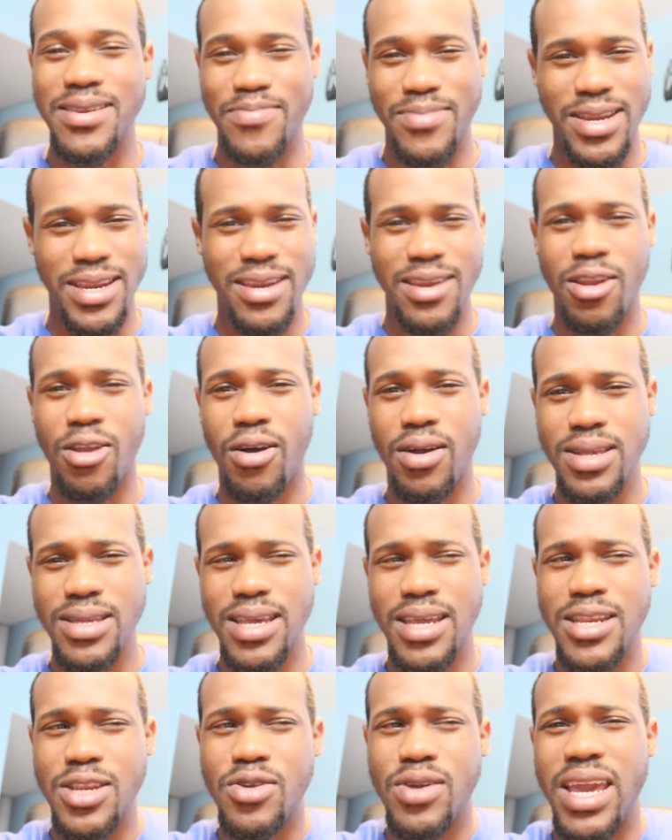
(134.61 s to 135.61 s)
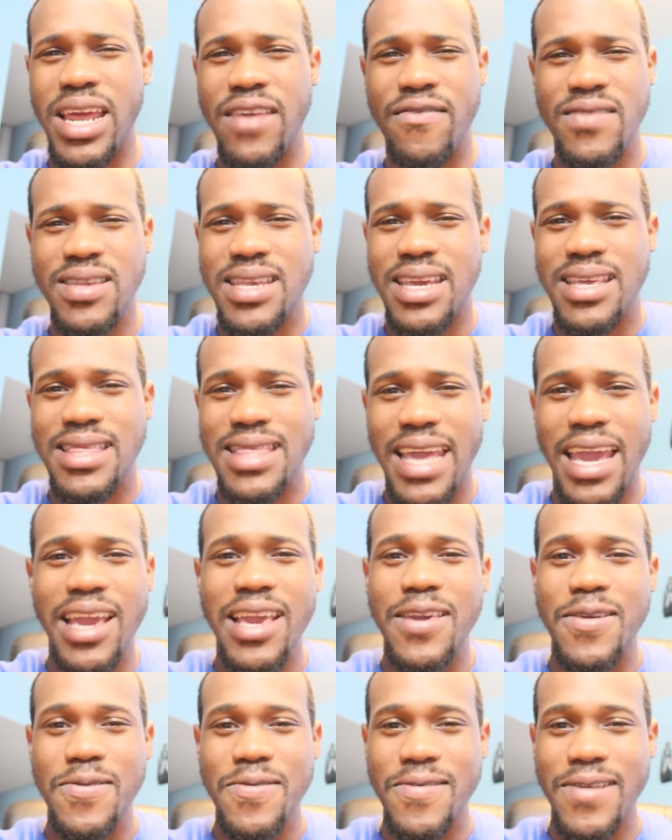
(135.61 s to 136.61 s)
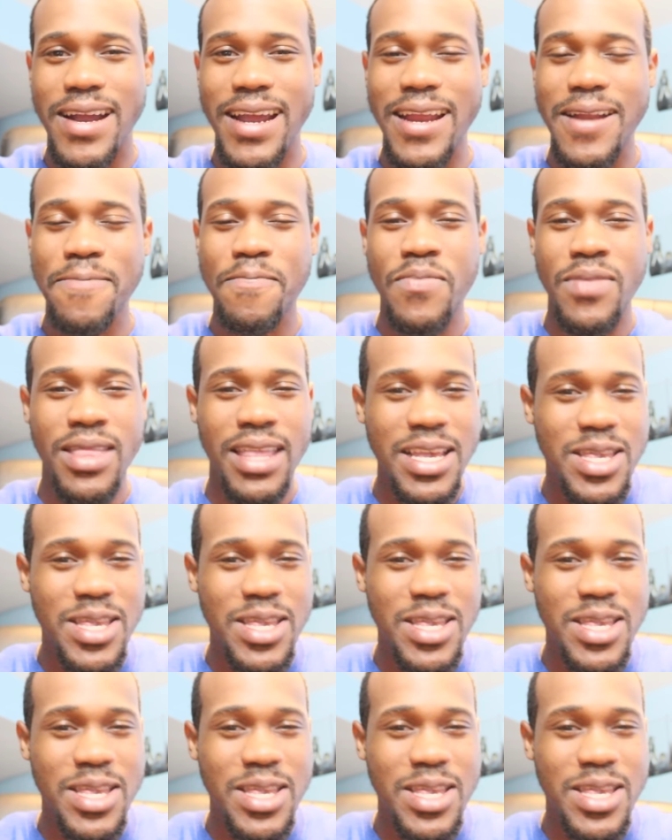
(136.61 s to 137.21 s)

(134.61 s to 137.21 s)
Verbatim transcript: And then Law said, you can't even say thank you, right?